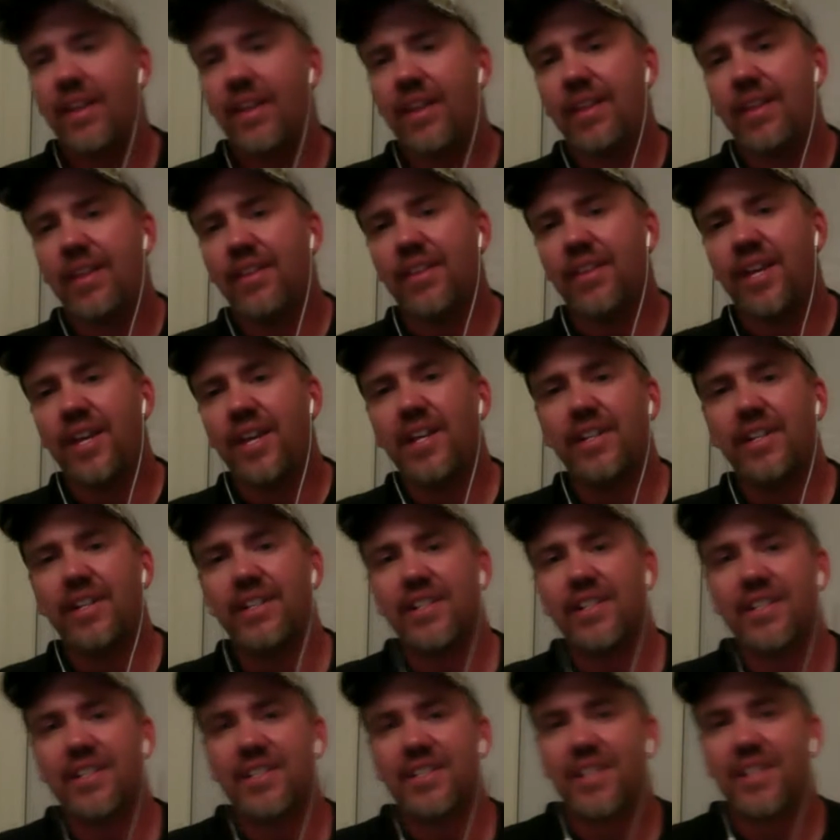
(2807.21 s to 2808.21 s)

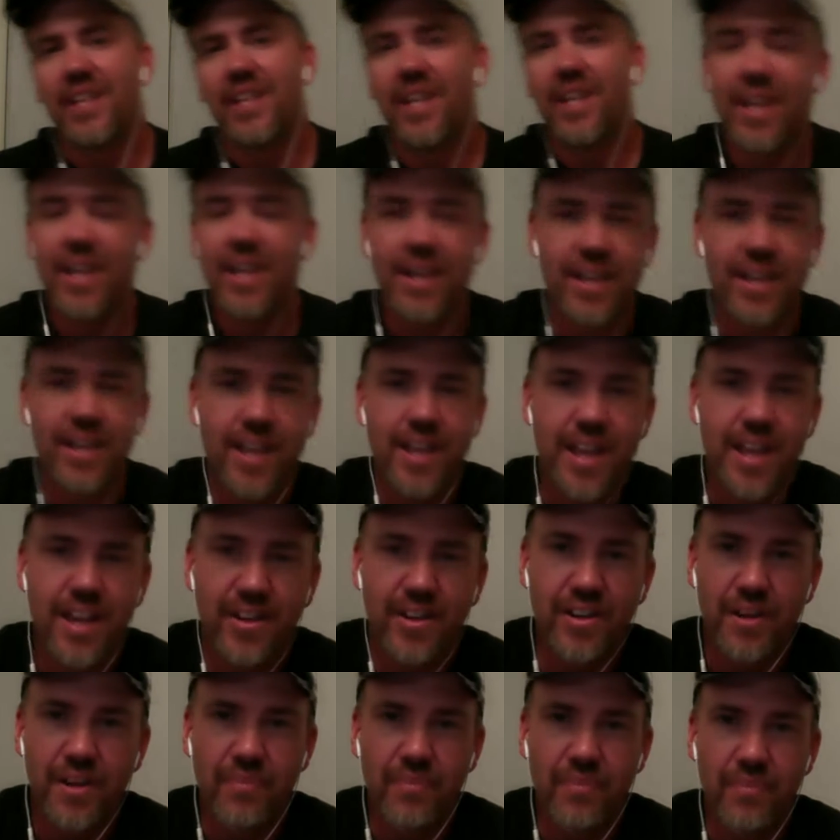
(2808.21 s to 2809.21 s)
That is Eddie
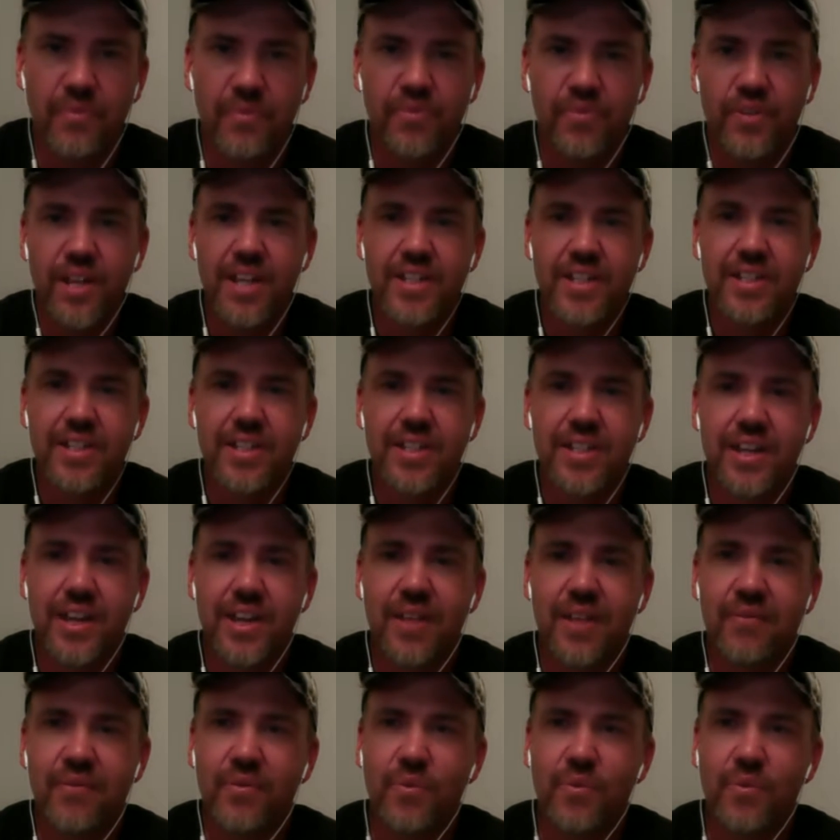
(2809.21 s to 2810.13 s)
Aguilar up in Flagstaff.